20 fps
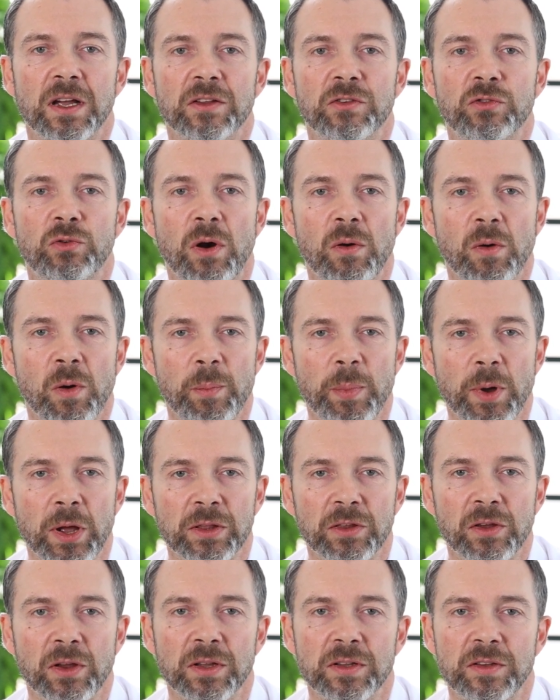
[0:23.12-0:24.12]
through our
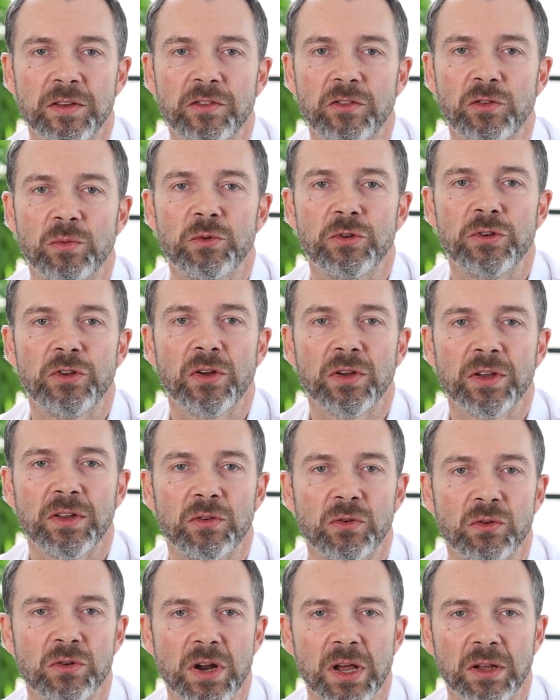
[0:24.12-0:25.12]
partner and distributor
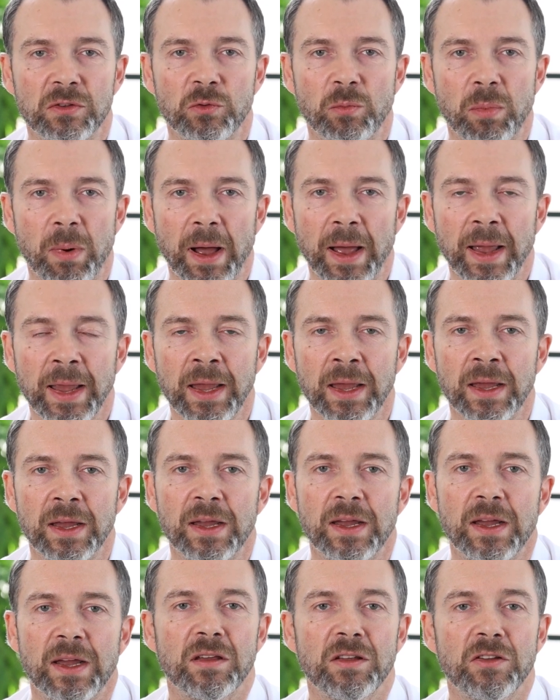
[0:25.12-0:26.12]
Indoguna Dubai.
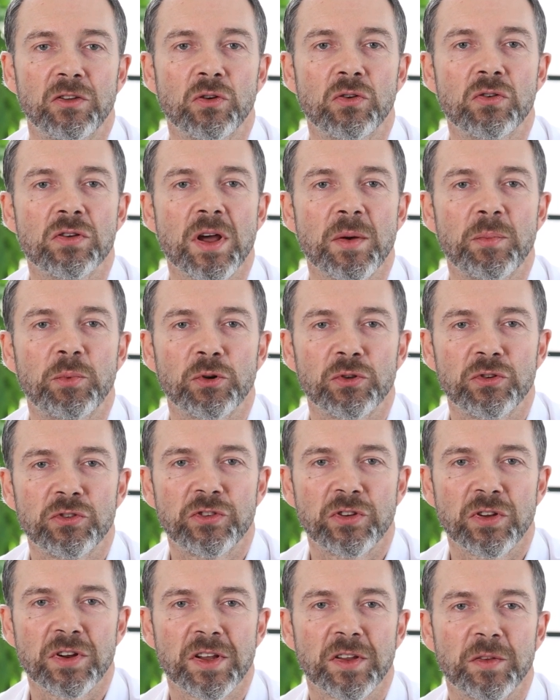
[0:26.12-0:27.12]
Indoguna
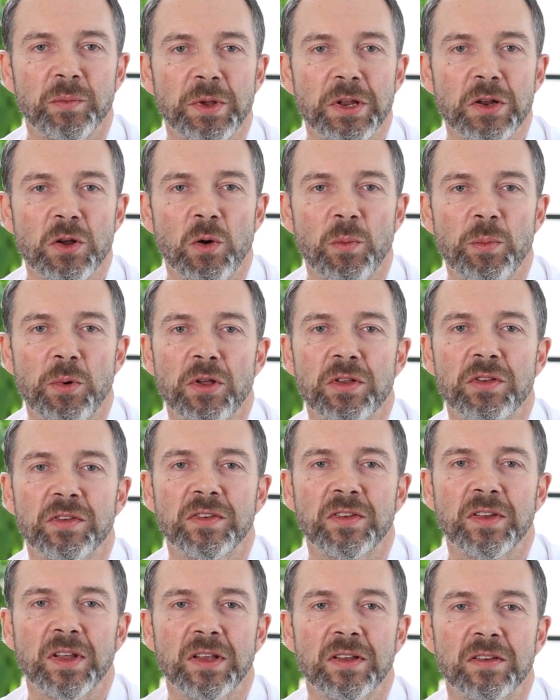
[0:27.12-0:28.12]
Production has been open
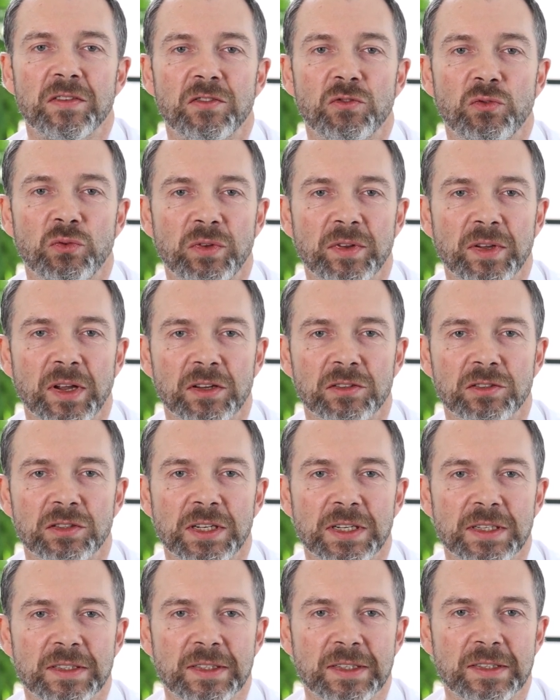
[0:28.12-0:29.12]
since
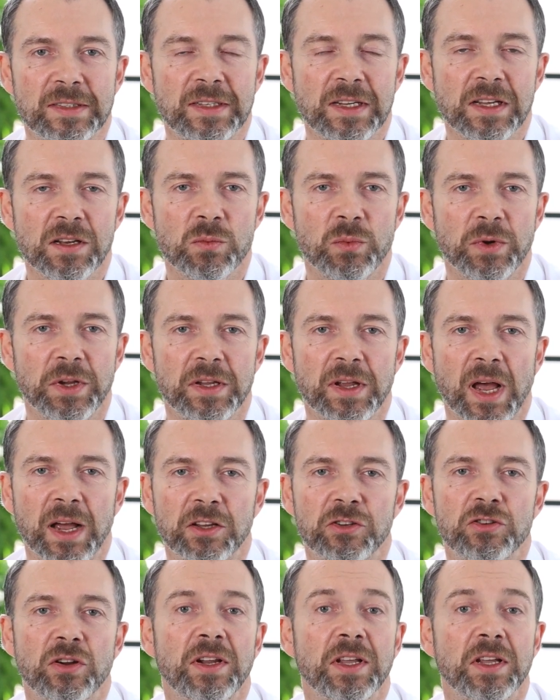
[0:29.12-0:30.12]
2016. We
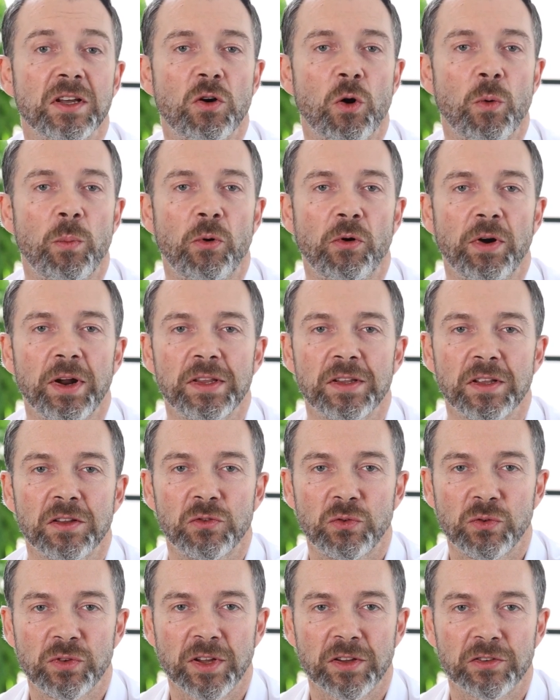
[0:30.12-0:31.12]
actually incorporate
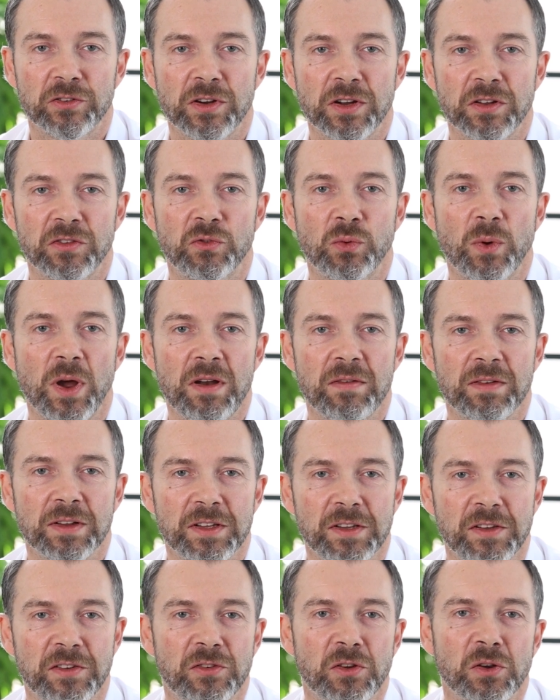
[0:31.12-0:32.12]
in 2012,
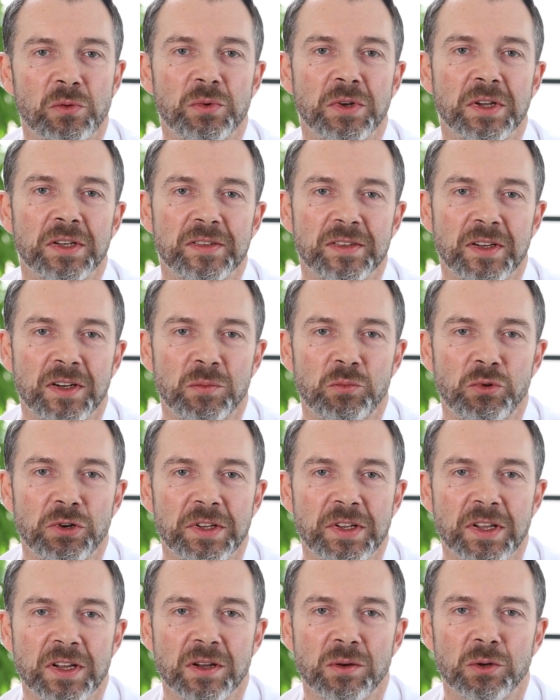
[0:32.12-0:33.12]
and this year we are
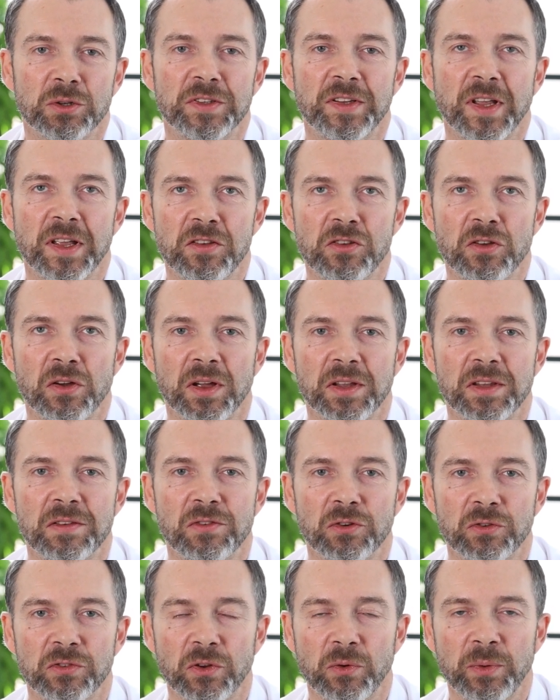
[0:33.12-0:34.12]
celebrating our 10-year
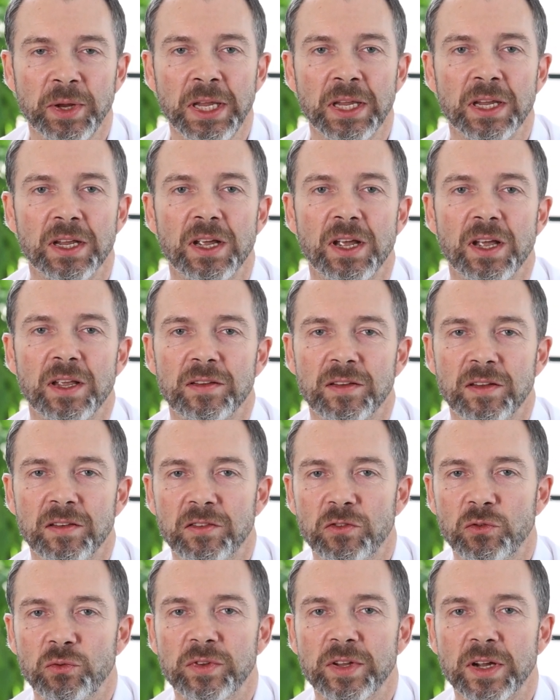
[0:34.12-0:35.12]
anniversary.
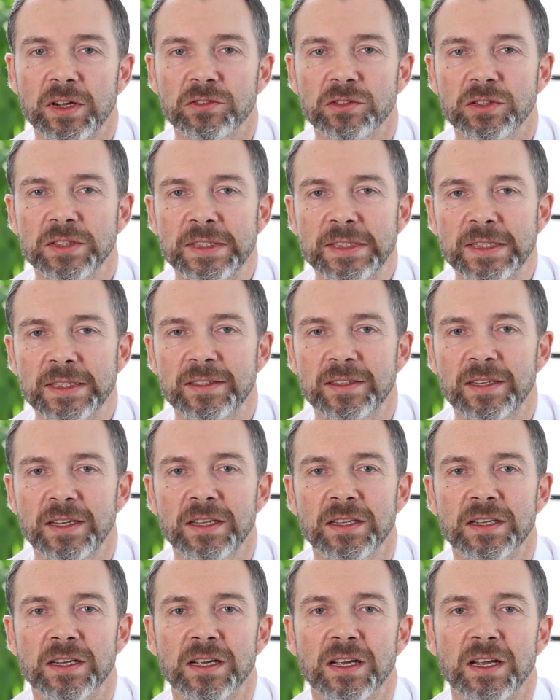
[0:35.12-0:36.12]
Since
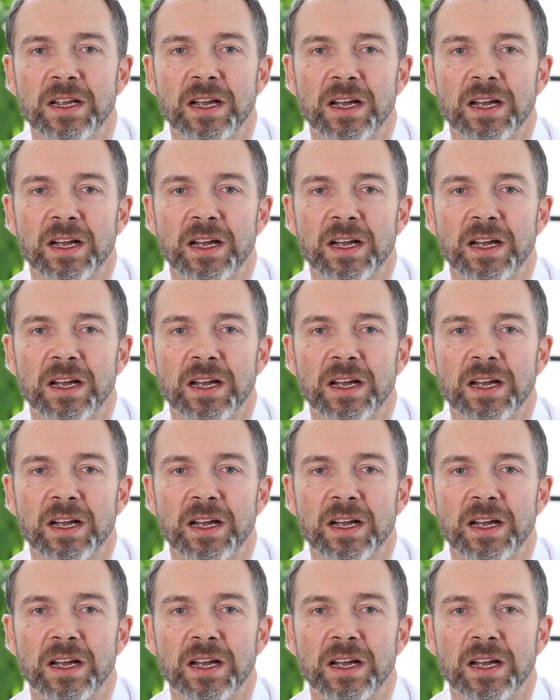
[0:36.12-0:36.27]
2016,